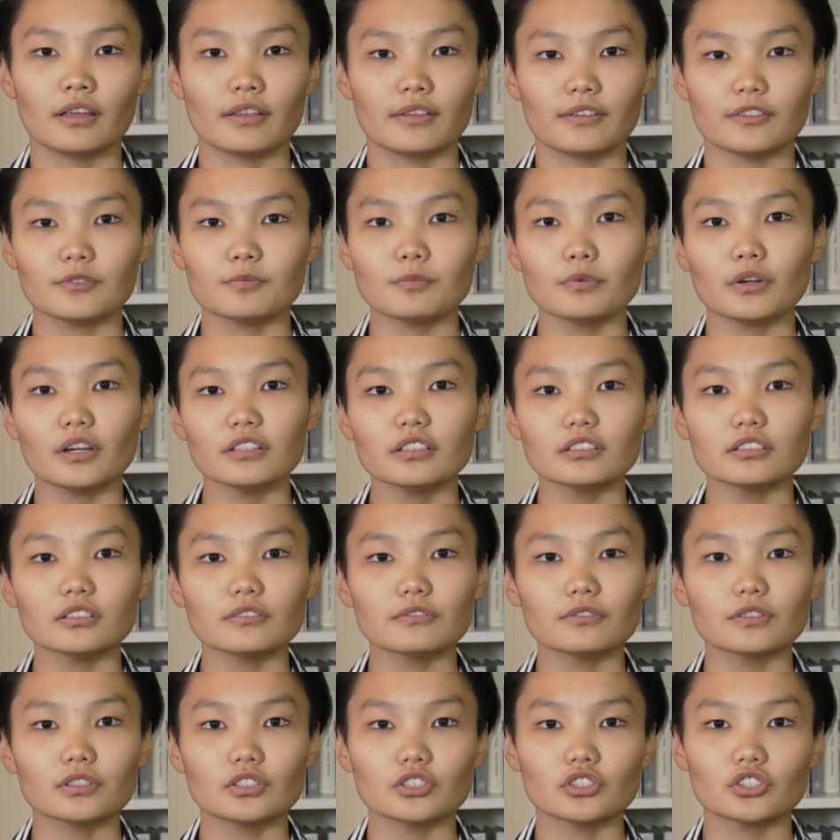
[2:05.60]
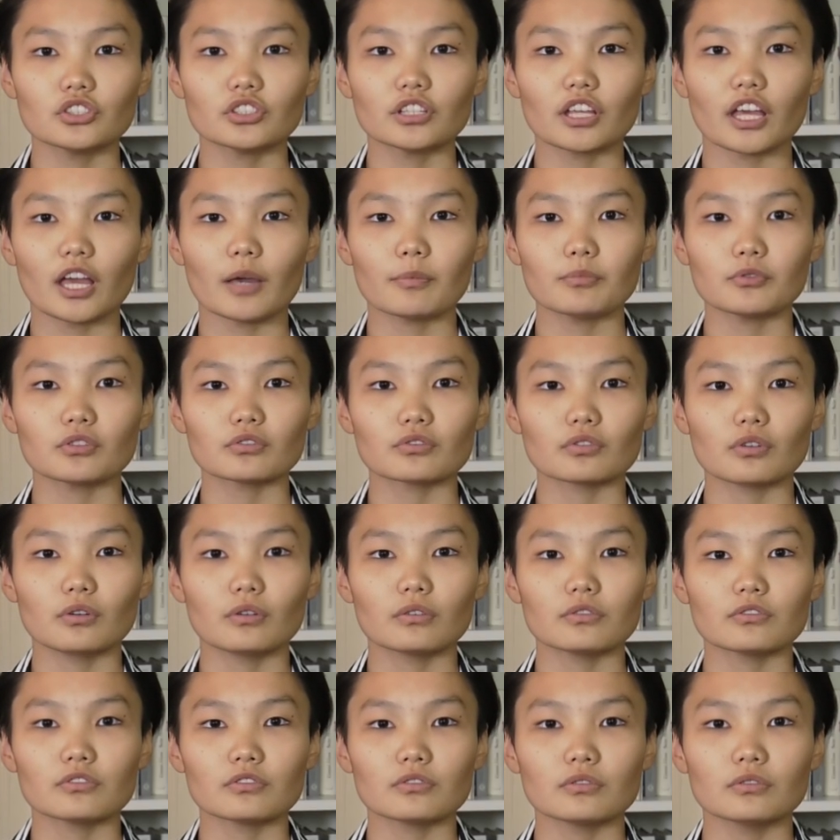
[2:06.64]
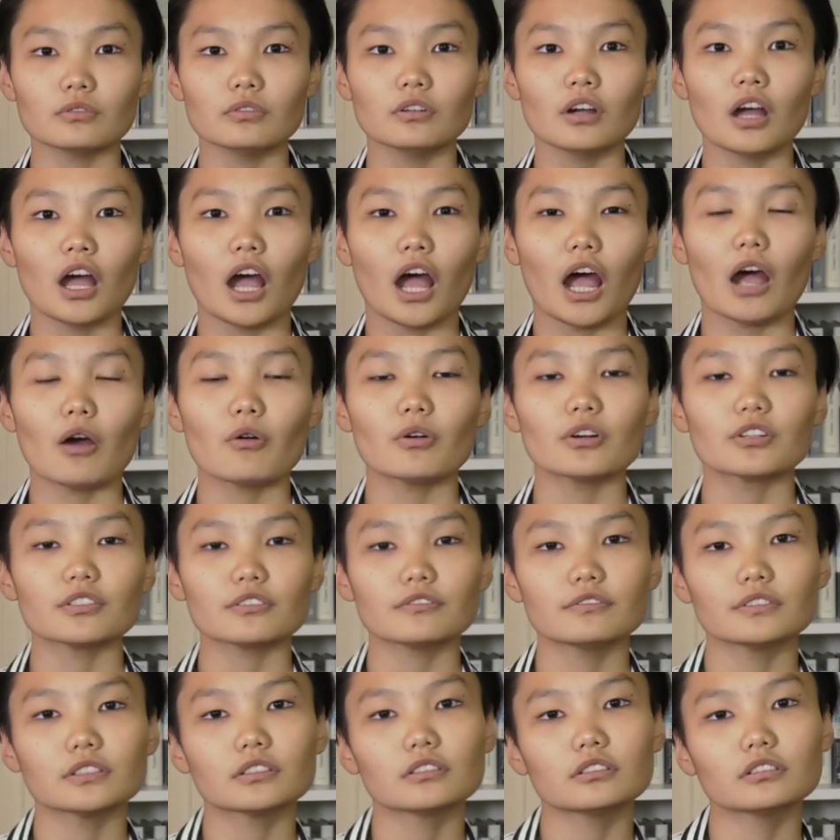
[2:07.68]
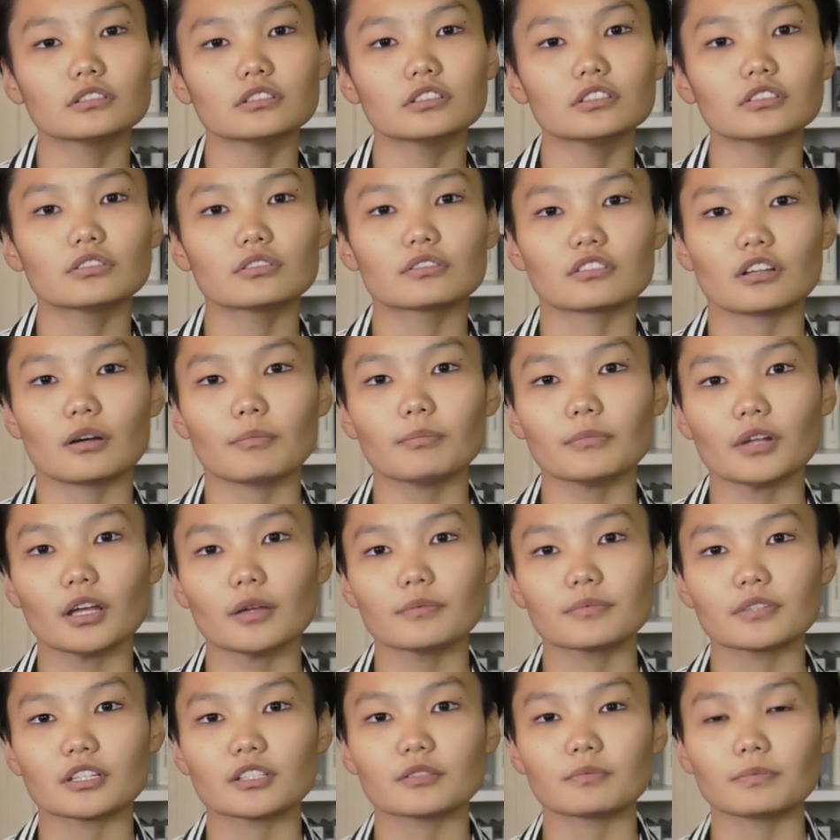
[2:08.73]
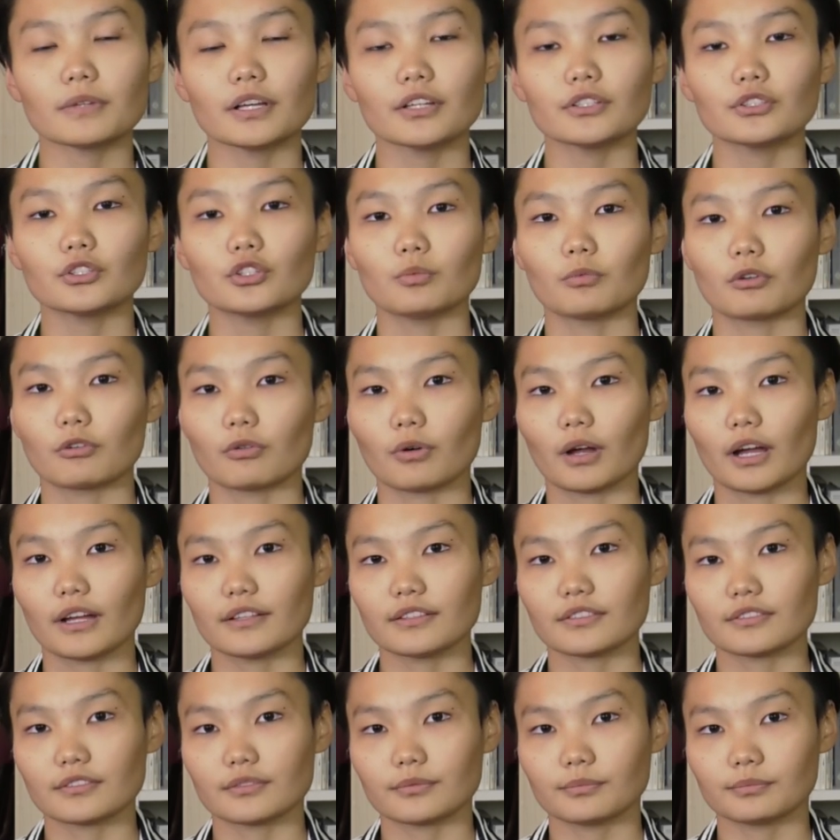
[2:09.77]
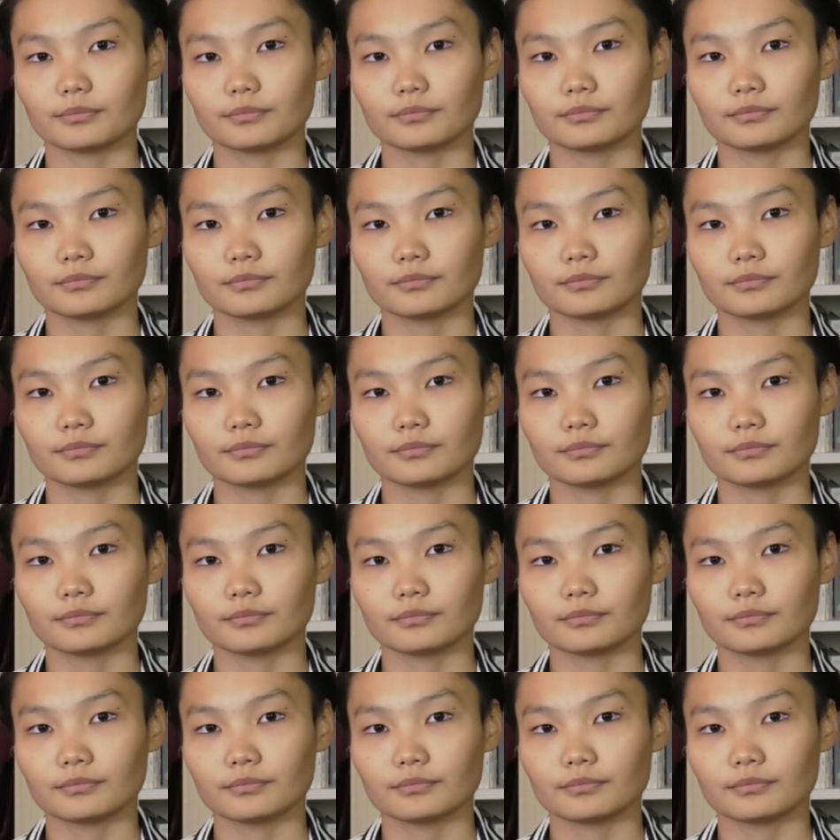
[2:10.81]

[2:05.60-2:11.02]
This poetic definition captures also our difficulty to sometimes explain human rights.